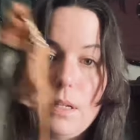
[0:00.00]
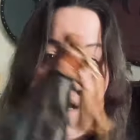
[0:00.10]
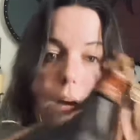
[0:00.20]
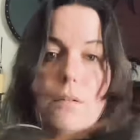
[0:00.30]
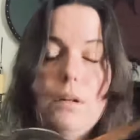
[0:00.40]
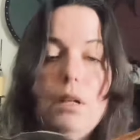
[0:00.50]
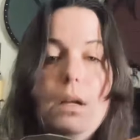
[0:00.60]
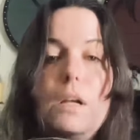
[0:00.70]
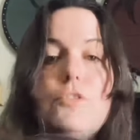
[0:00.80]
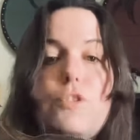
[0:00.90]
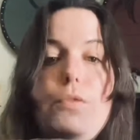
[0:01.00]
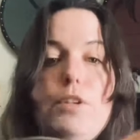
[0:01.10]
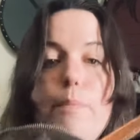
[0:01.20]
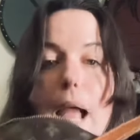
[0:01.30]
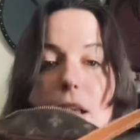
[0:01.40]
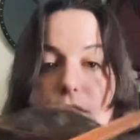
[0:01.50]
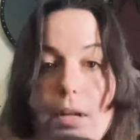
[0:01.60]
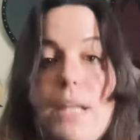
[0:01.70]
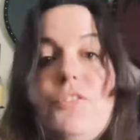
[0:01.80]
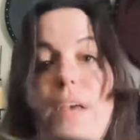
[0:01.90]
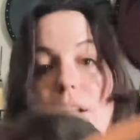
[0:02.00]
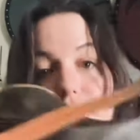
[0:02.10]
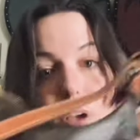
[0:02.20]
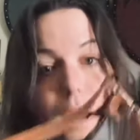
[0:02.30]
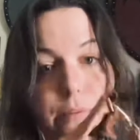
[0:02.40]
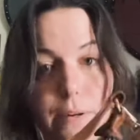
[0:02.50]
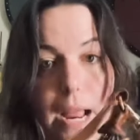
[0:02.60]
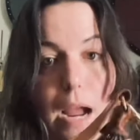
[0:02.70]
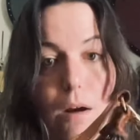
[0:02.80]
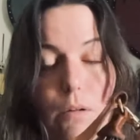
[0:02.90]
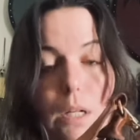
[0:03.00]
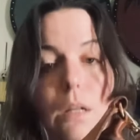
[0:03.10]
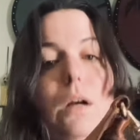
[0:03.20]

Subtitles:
know? So this bag is going to get set aside for now,